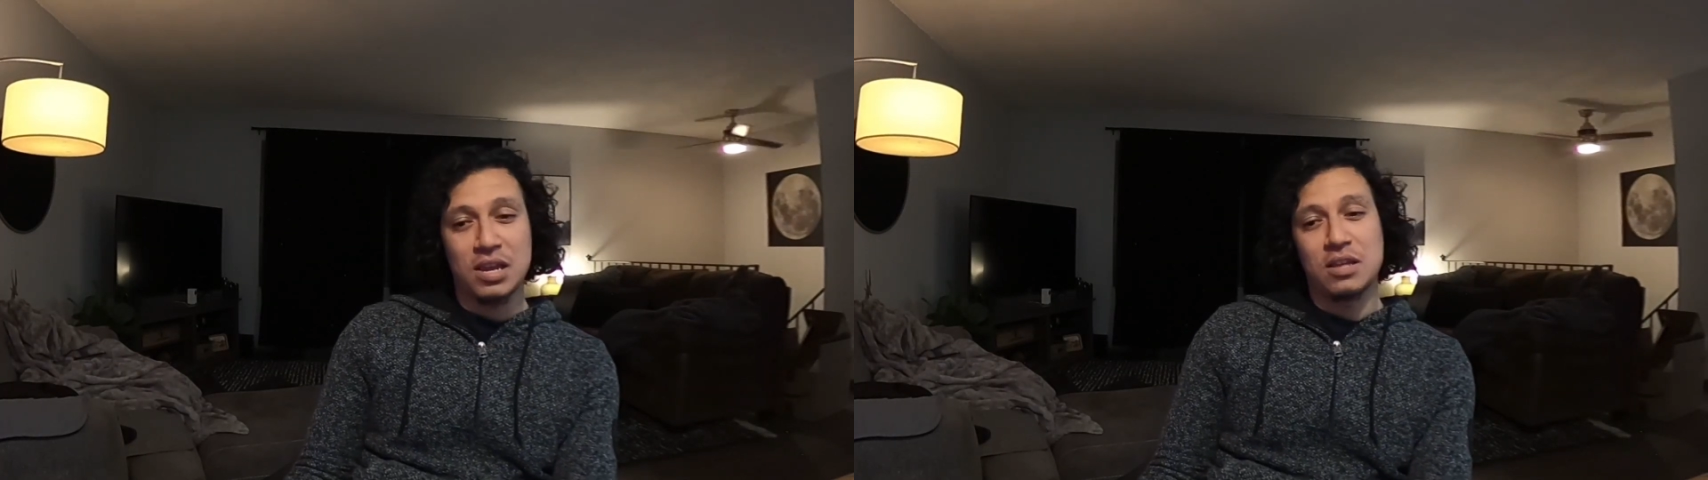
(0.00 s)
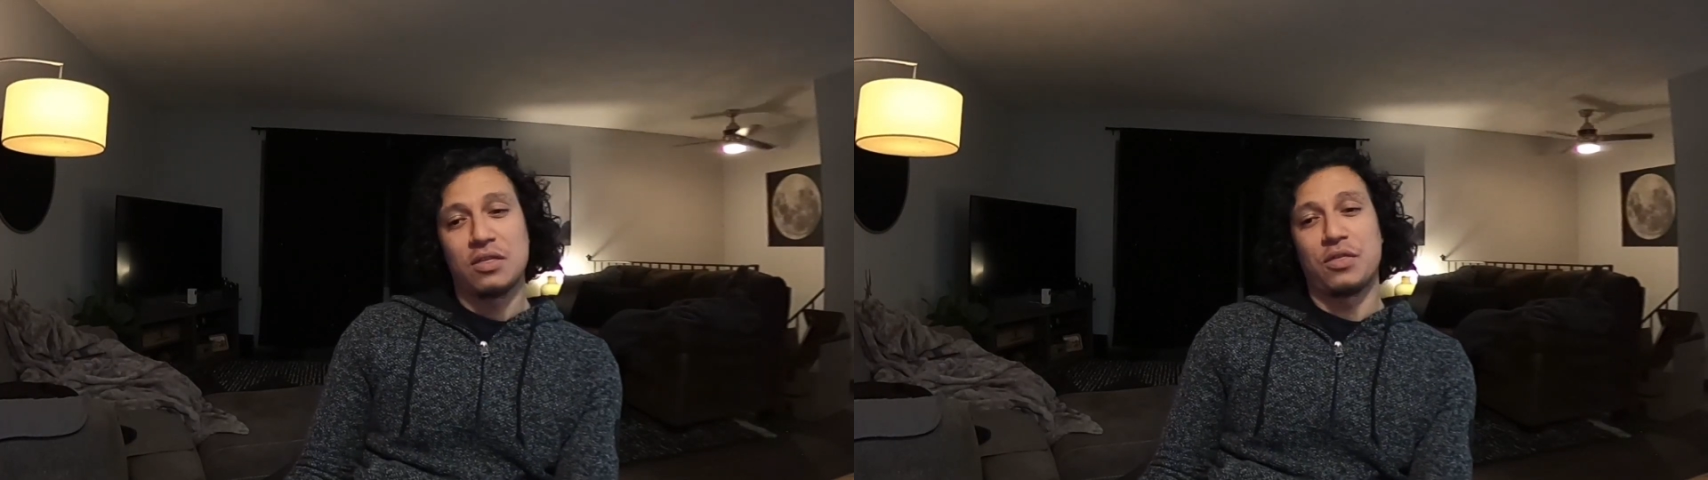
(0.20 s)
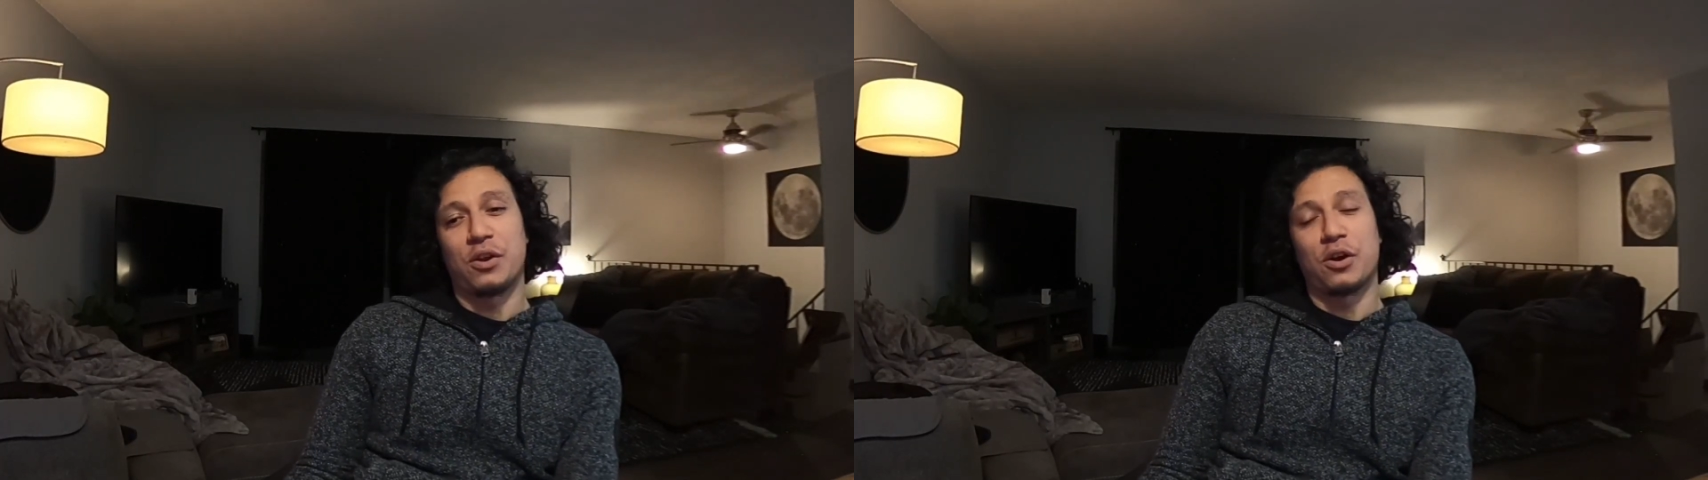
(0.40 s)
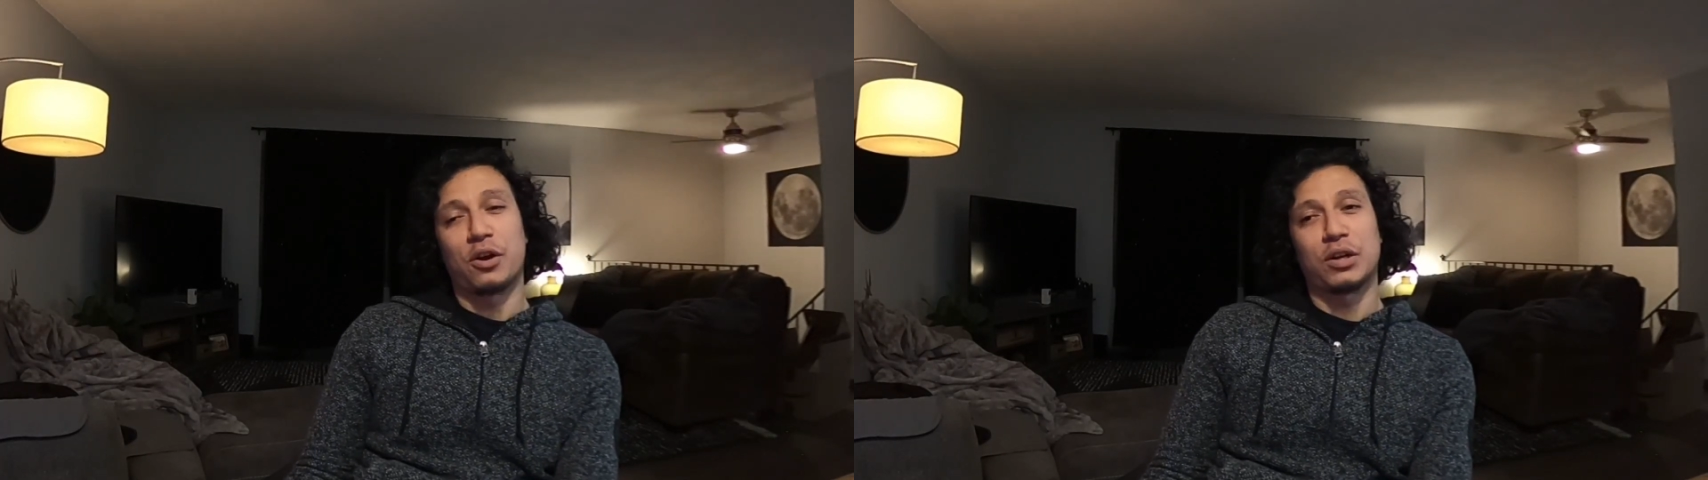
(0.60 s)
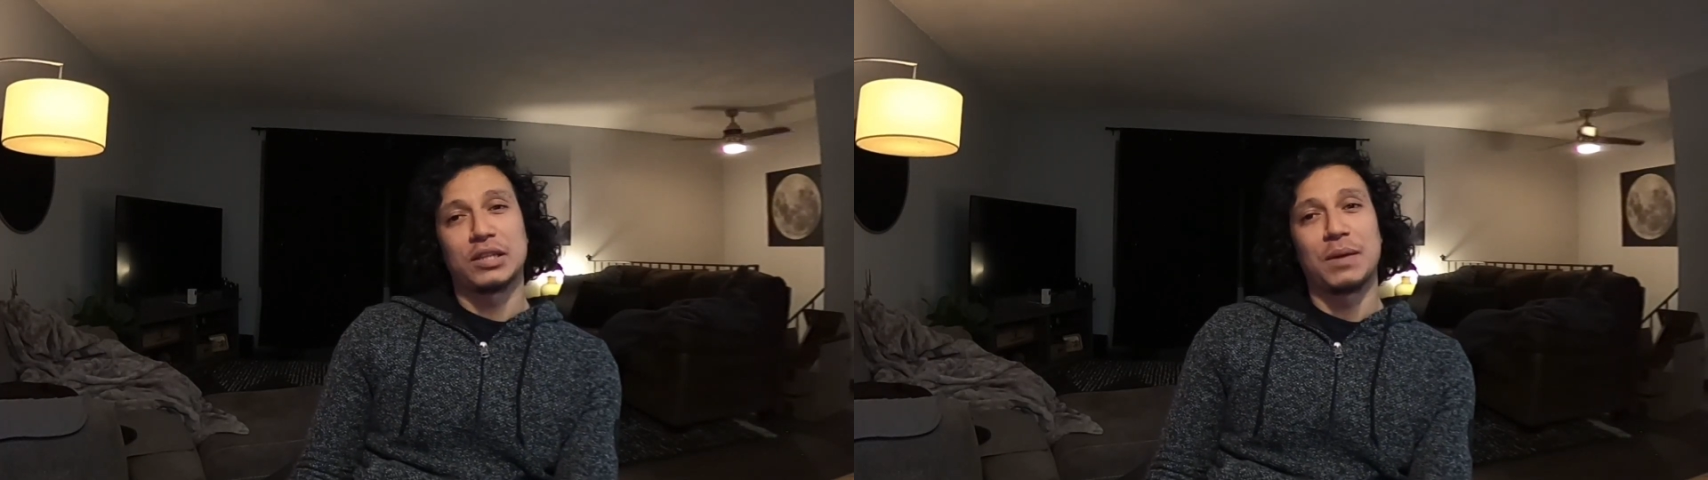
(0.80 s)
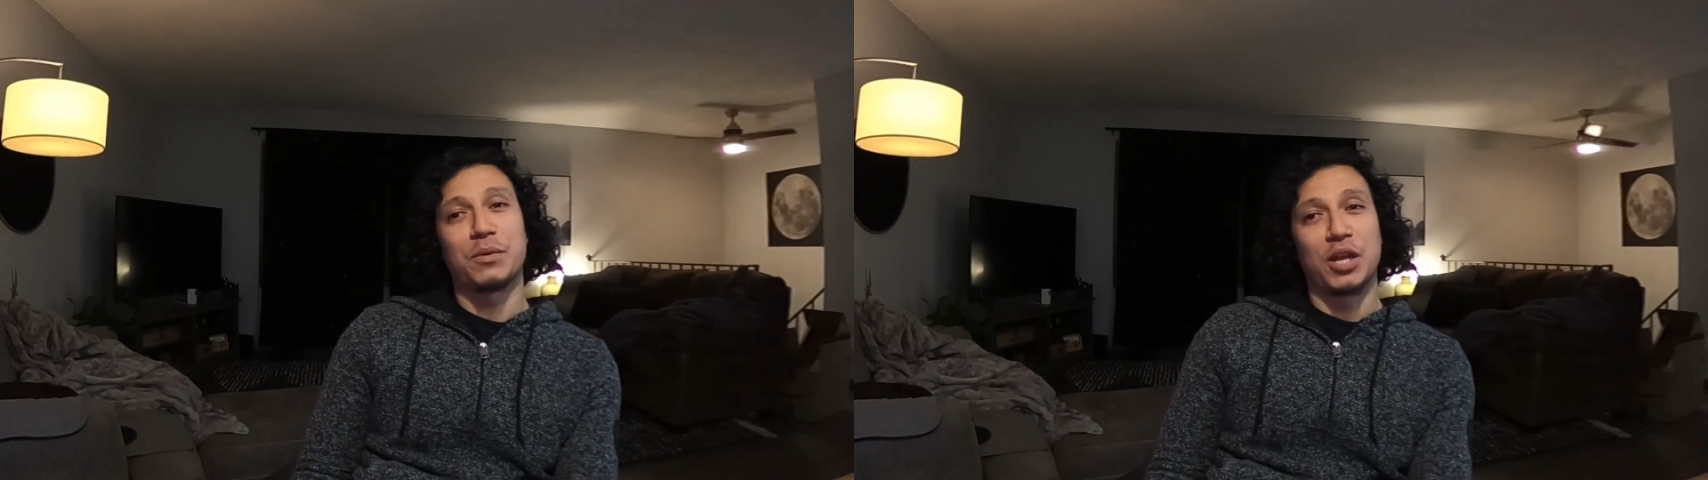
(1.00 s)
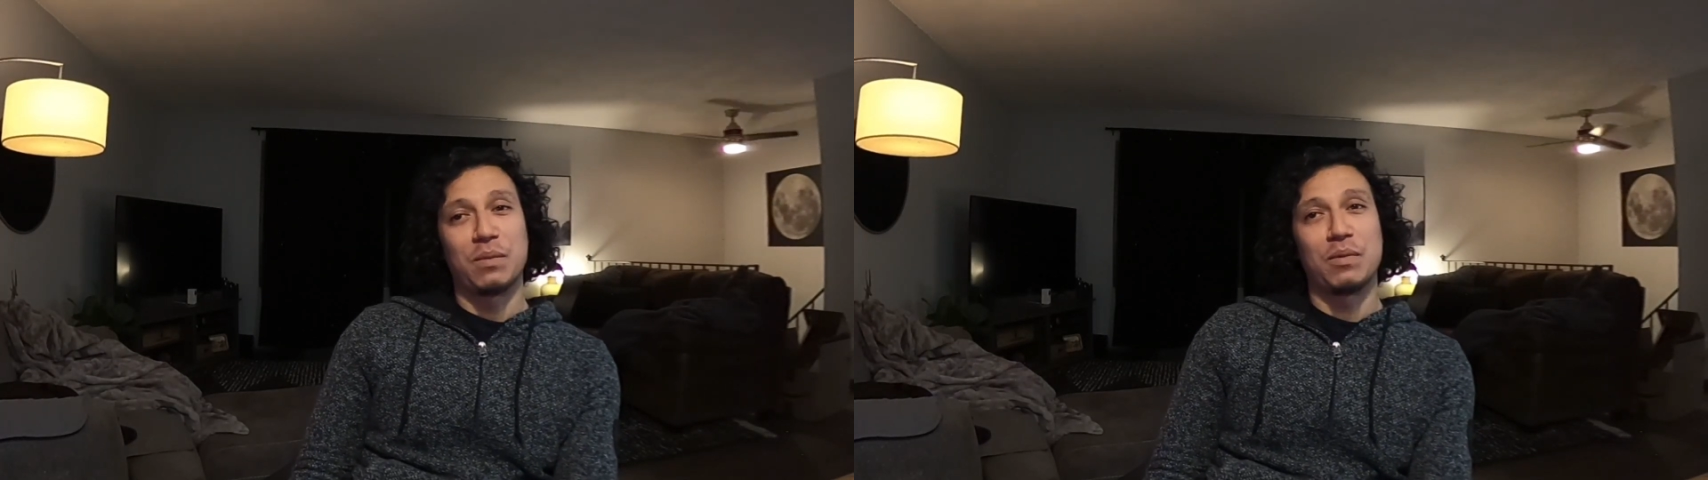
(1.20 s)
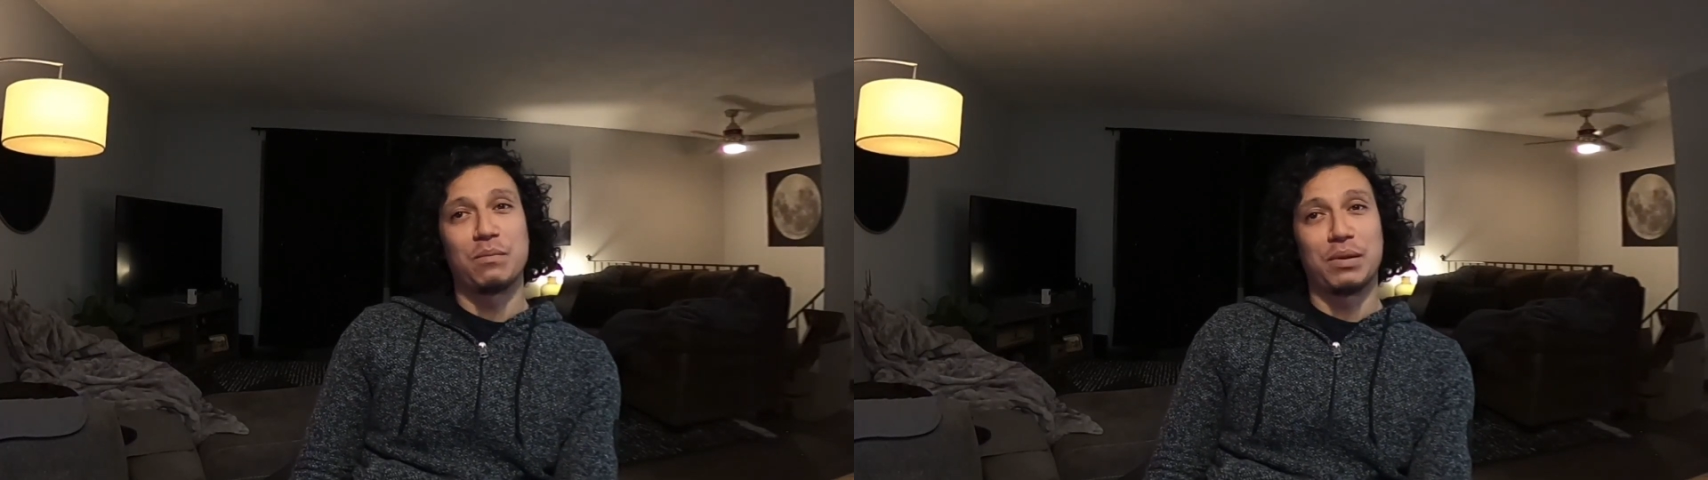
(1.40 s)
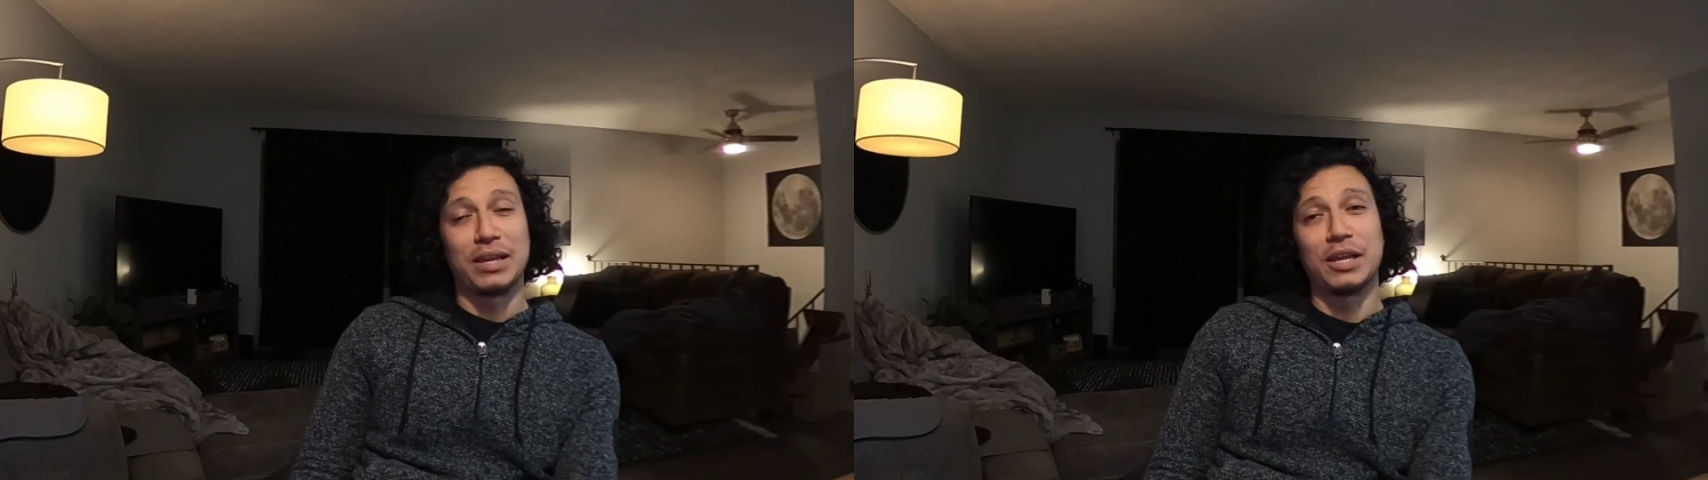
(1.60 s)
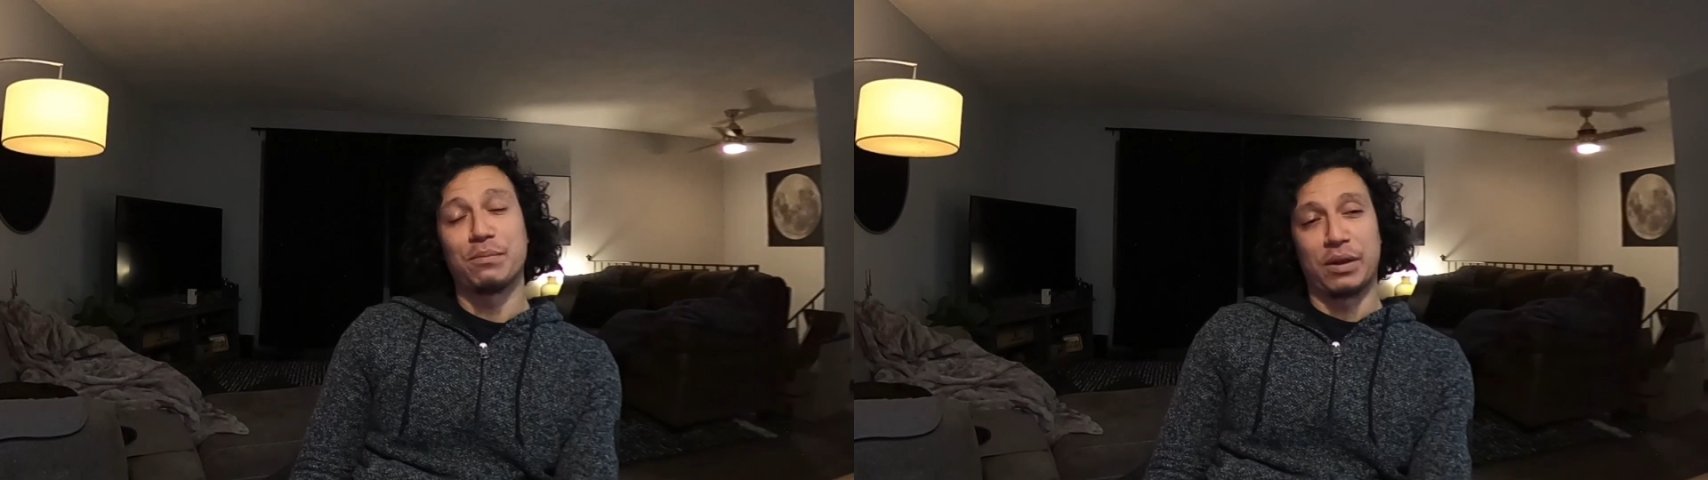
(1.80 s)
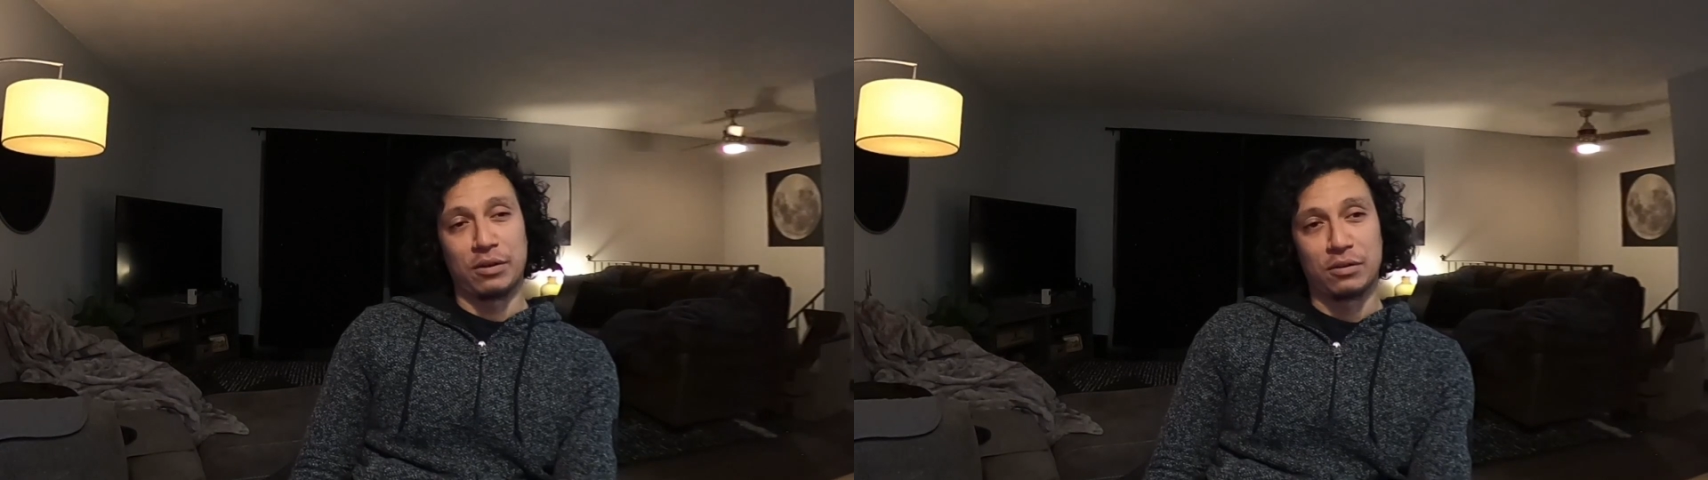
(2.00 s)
Their archetype could have been played better.